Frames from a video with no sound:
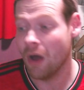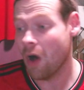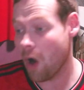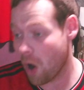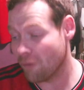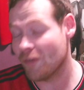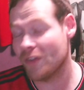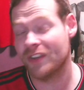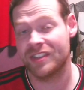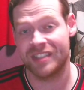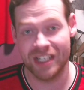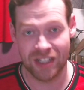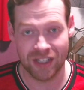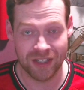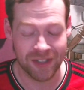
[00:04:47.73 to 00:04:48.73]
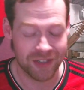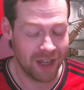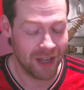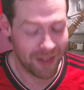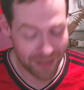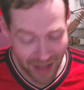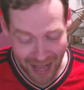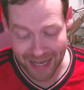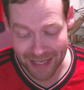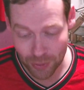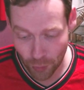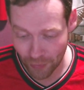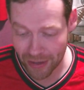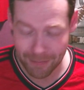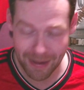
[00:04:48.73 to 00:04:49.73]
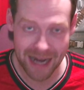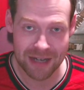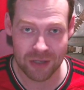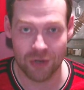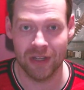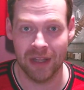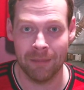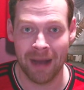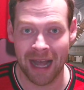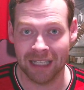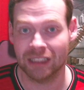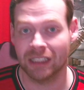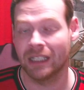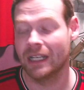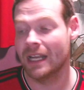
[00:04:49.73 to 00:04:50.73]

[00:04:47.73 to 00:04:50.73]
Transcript: of the decisions that he'd already made during the match.